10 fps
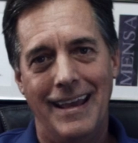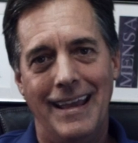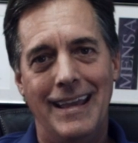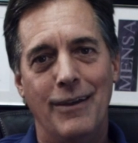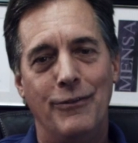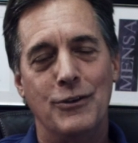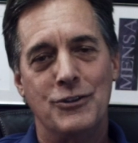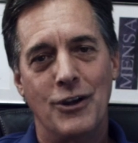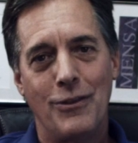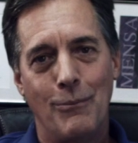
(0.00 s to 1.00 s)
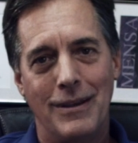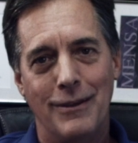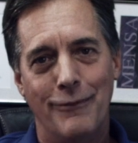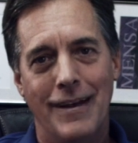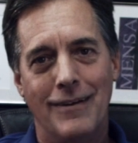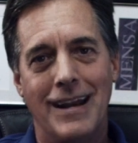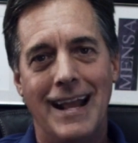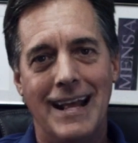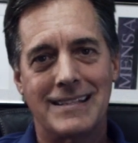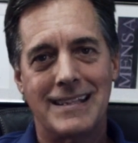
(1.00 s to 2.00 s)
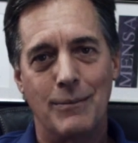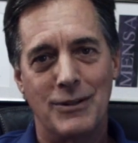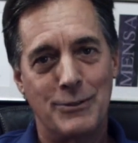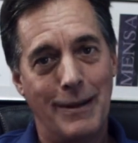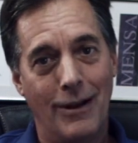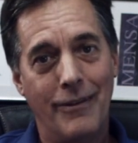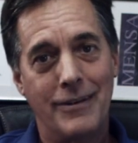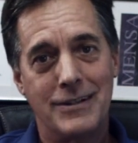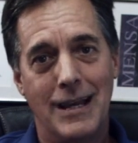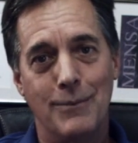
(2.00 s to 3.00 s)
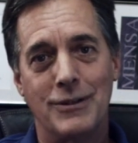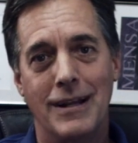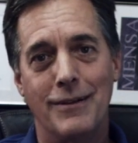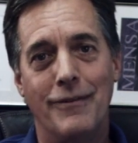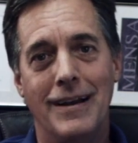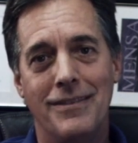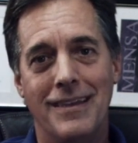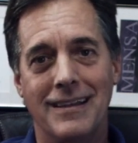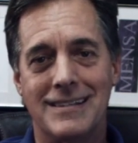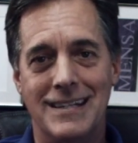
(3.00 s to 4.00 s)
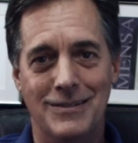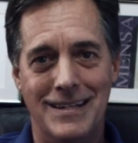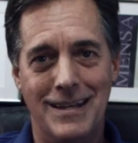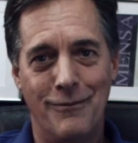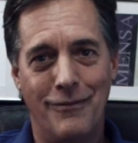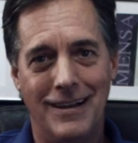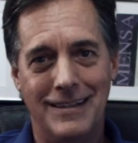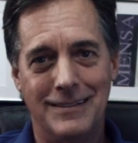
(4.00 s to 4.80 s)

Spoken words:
if you show them what you found and ask them to spend all their time trying to find things that you didn't find.